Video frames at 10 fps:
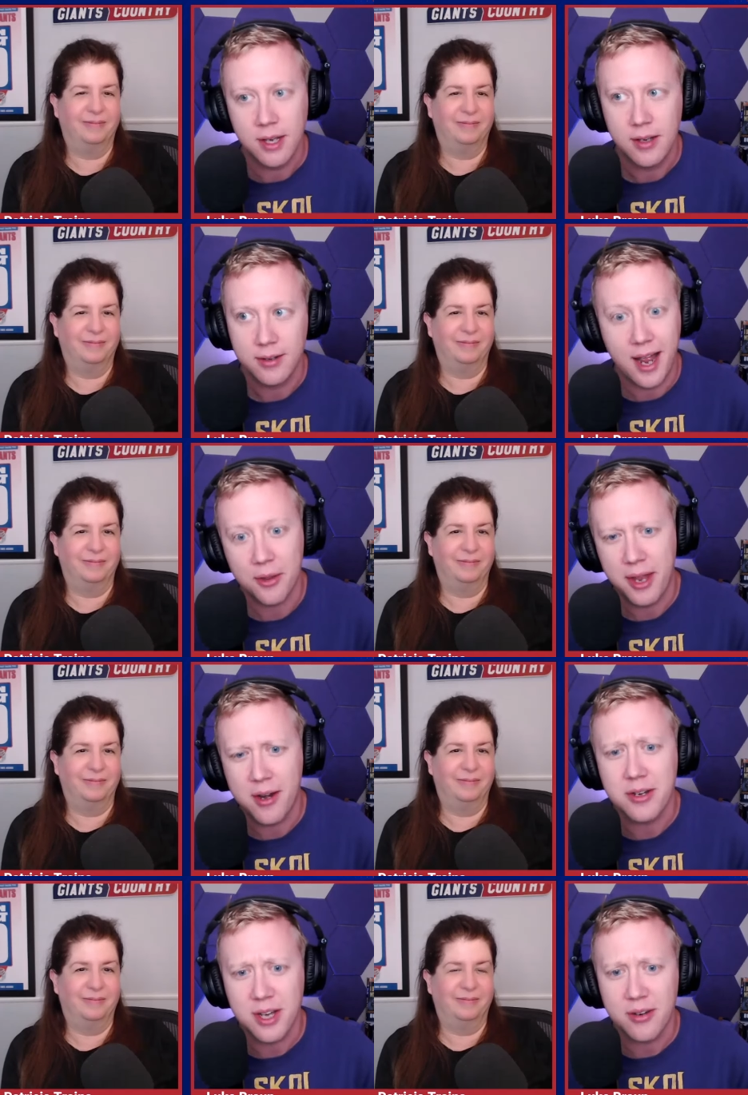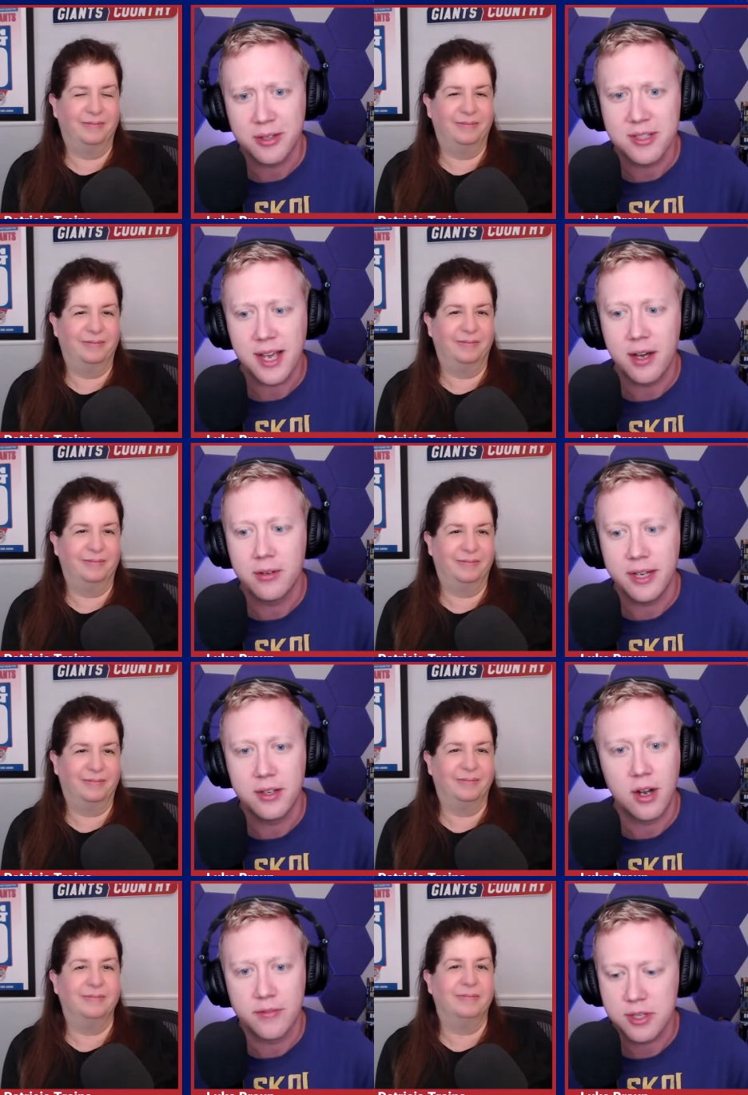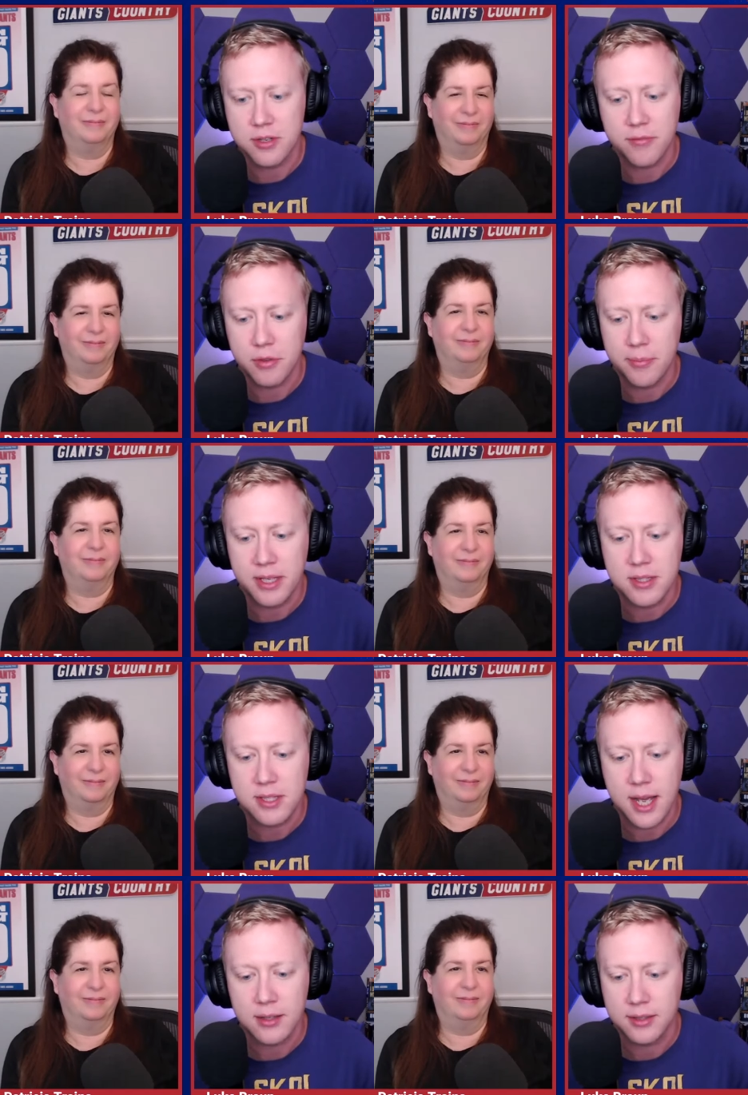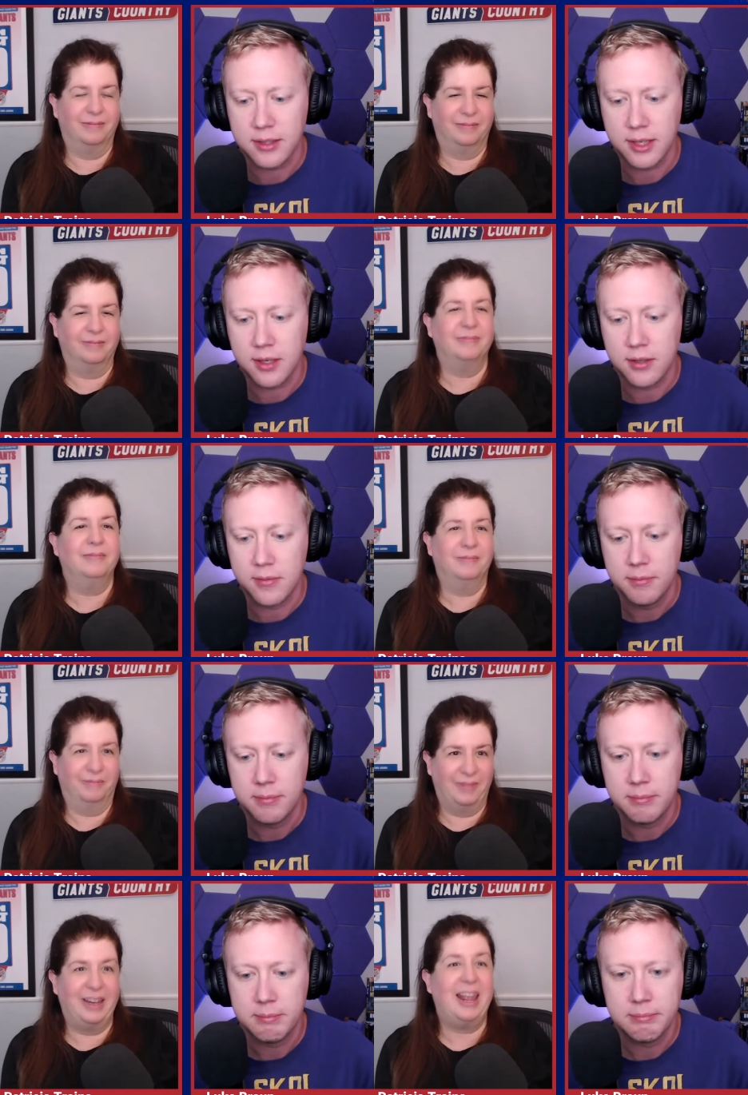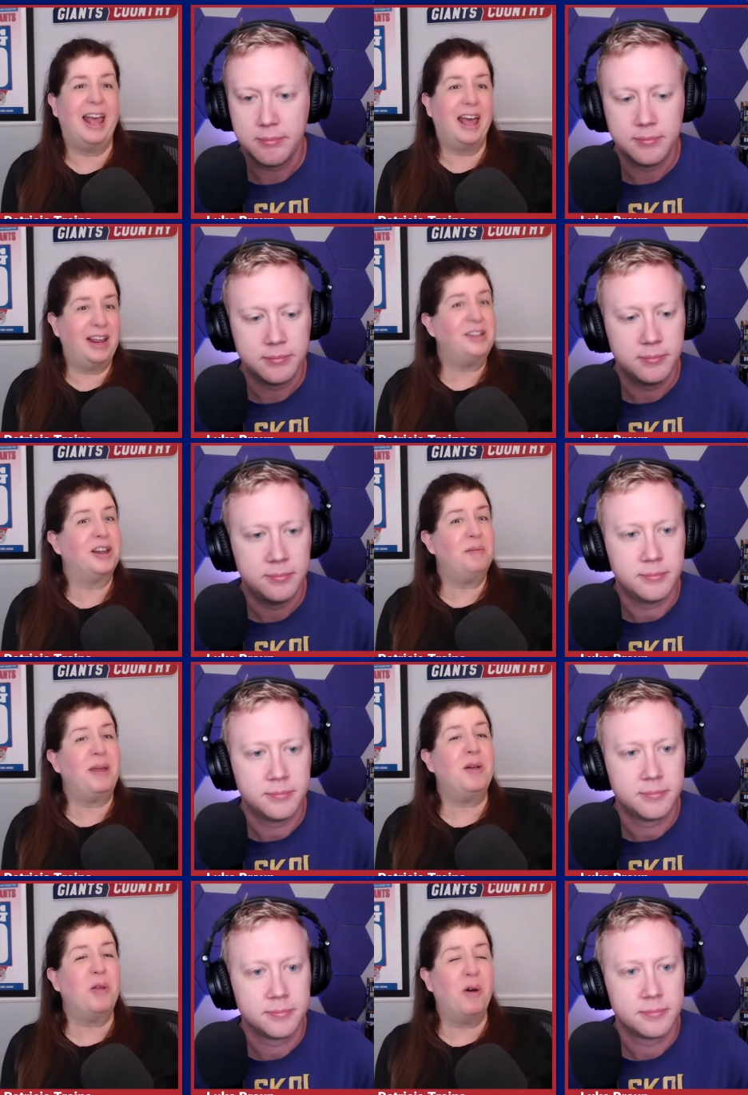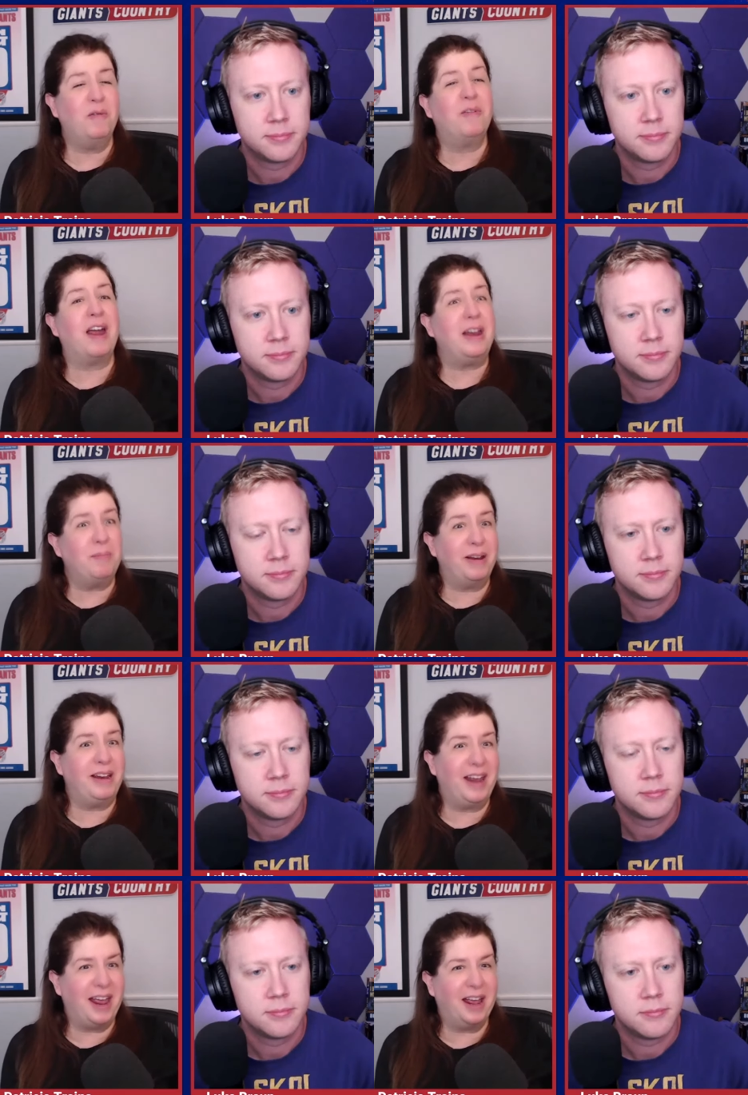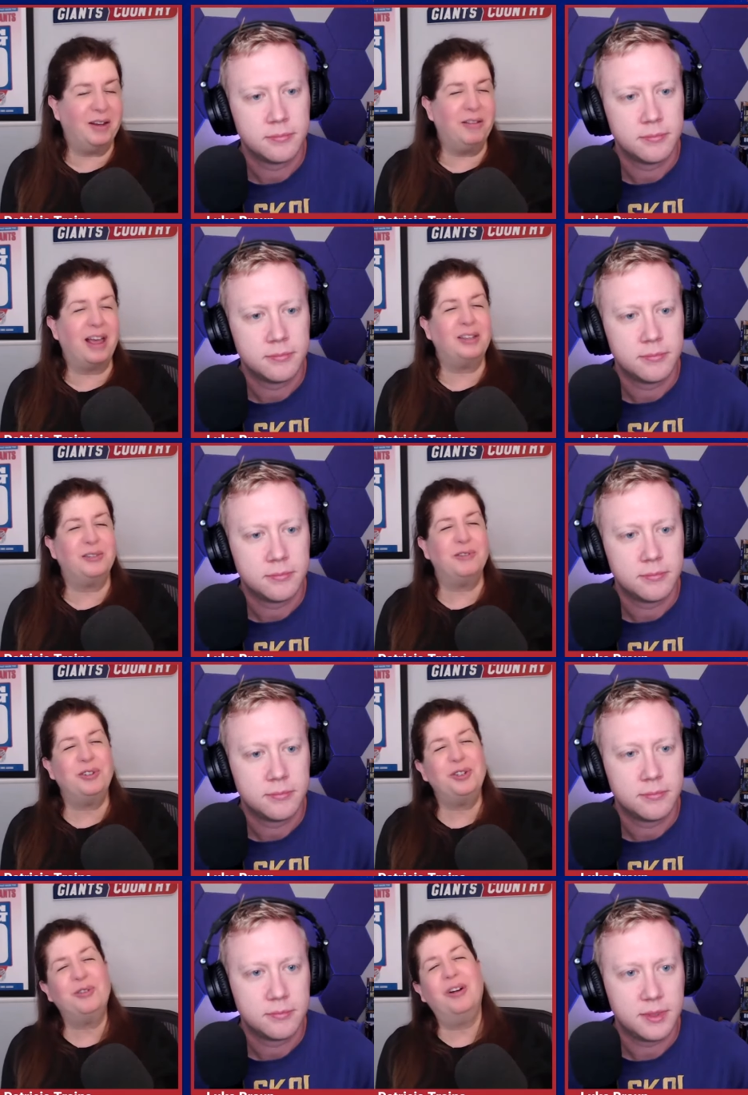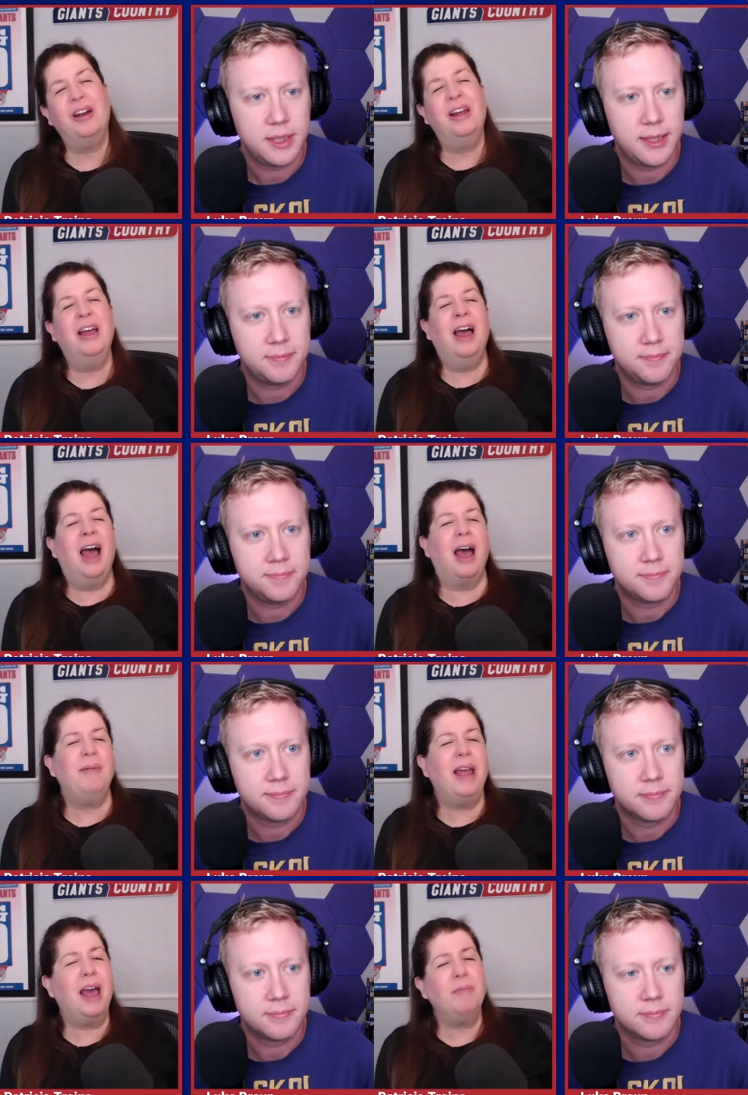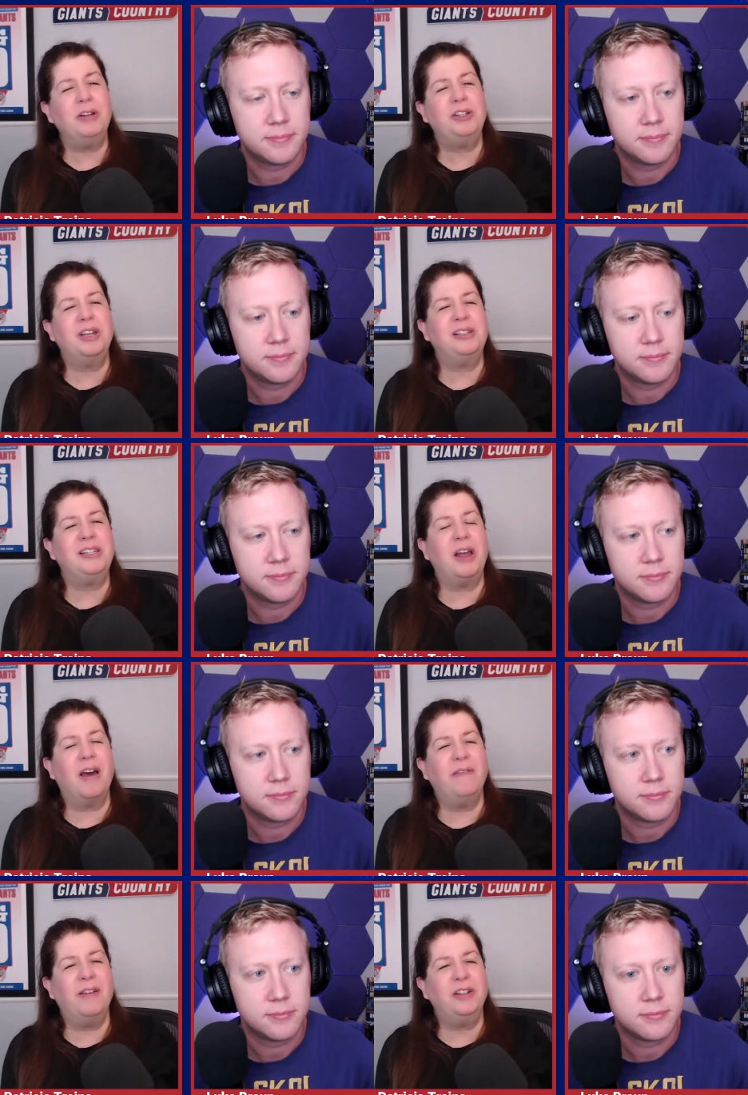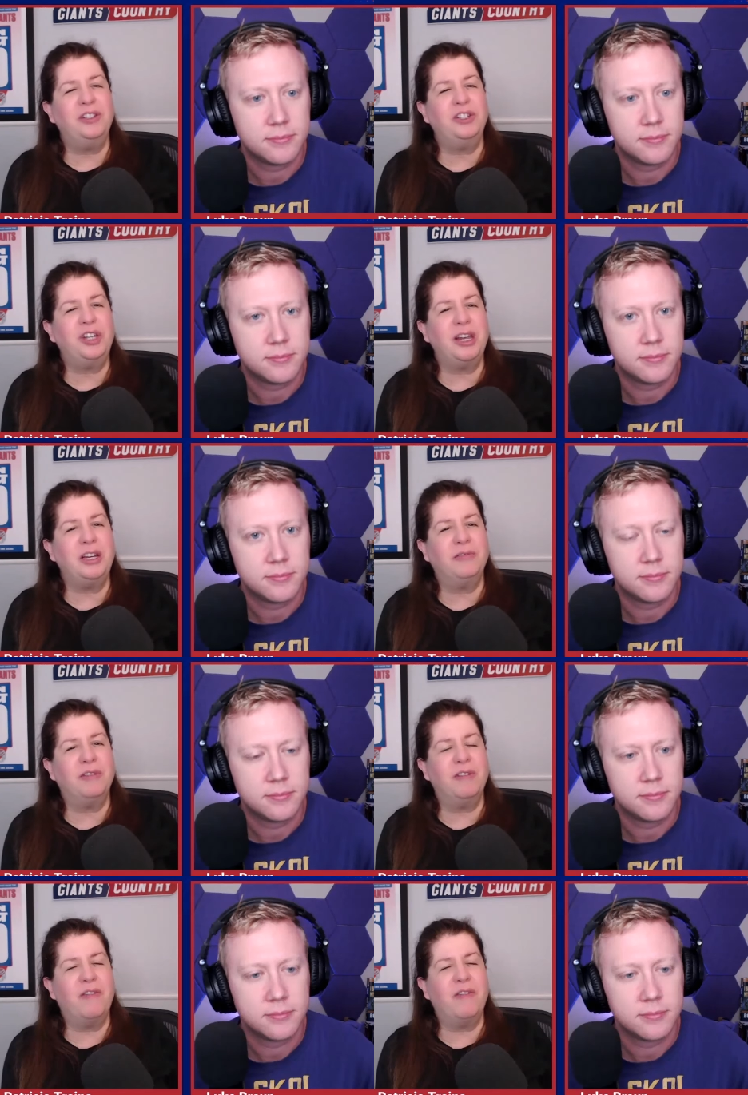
Speaker 1: now that Aaron Donald is out, in the conversation for the best D tackle in the league.
Speaker 2: Yeah, he's going to be a load for anybody to handle. That's for sure.
Speaker 1: Yeah.
Speaker 2: I mean, how much does the offense change for the